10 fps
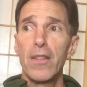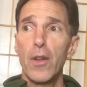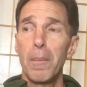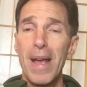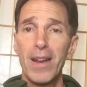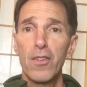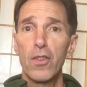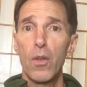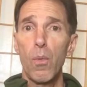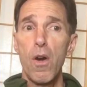Their back is
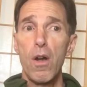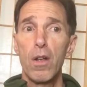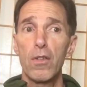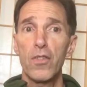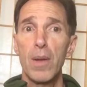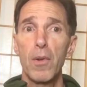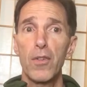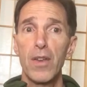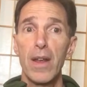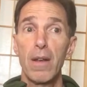to the wall. Some are
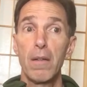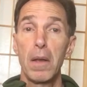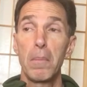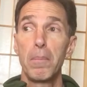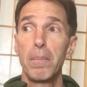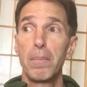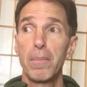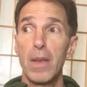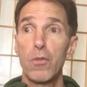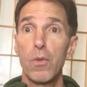saying, oh, I
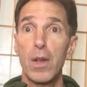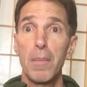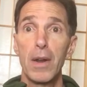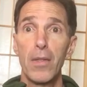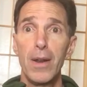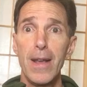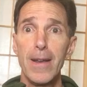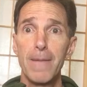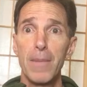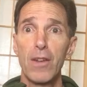may as well come into the
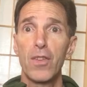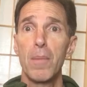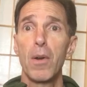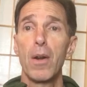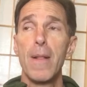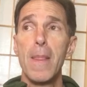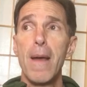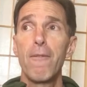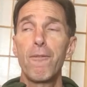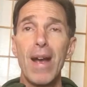light. And some are
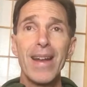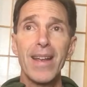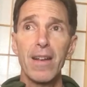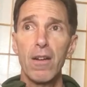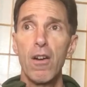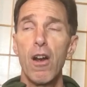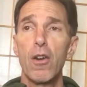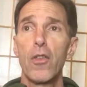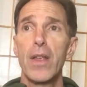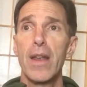fighting
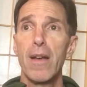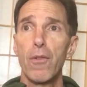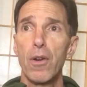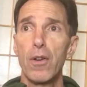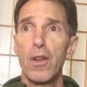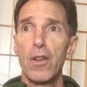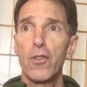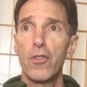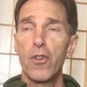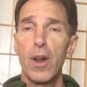harder than ever
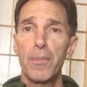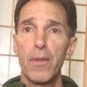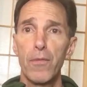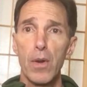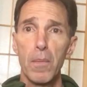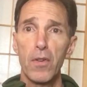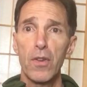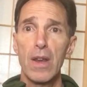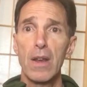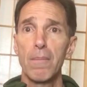to turn up the fear
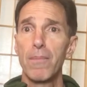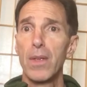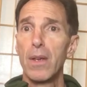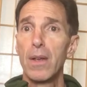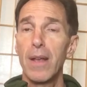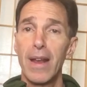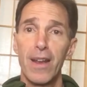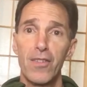machine. Like